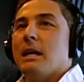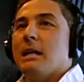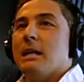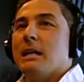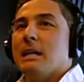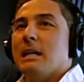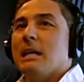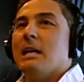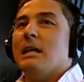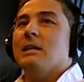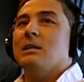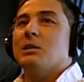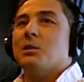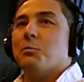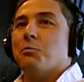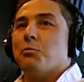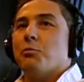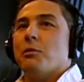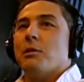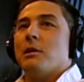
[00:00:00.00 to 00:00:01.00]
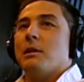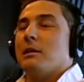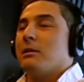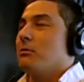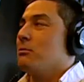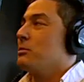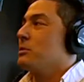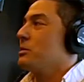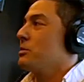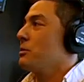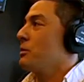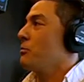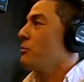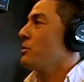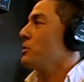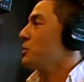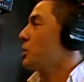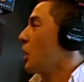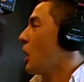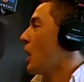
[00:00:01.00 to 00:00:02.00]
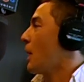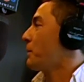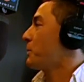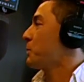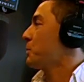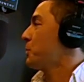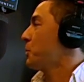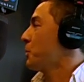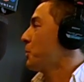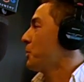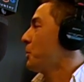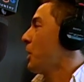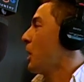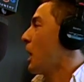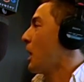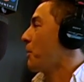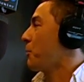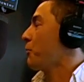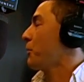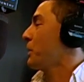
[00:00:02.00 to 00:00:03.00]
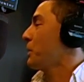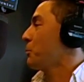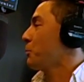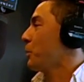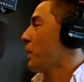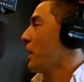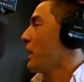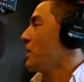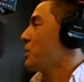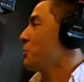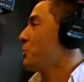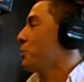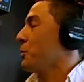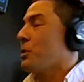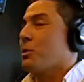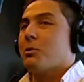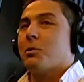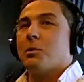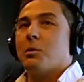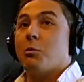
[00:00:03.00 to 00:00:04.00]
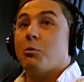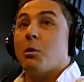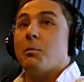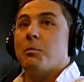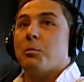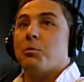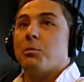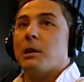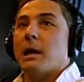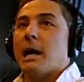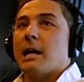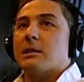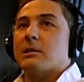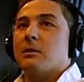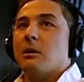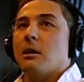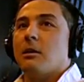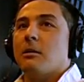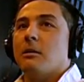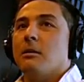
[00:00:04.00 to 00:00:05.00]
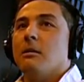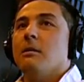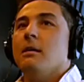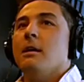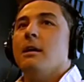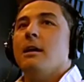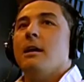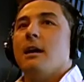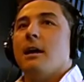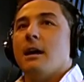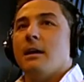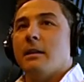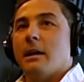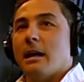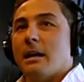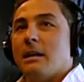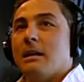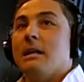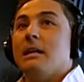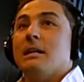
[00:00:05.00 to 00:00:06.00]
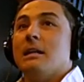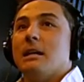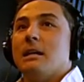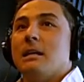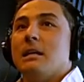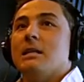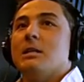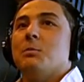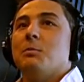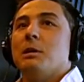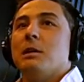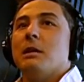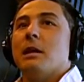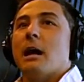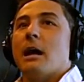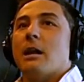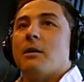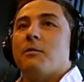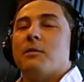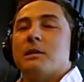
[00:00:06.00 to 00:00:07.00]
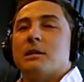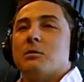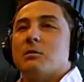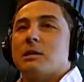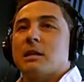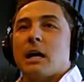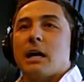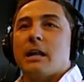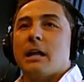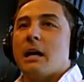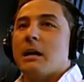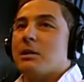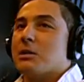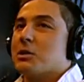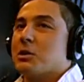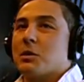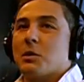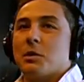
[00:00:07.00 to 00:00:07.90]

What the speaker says: it needs to breathe. There is an optimal operating range where the equipment will last longer. And it needs to be in that. If it's outside of that, it's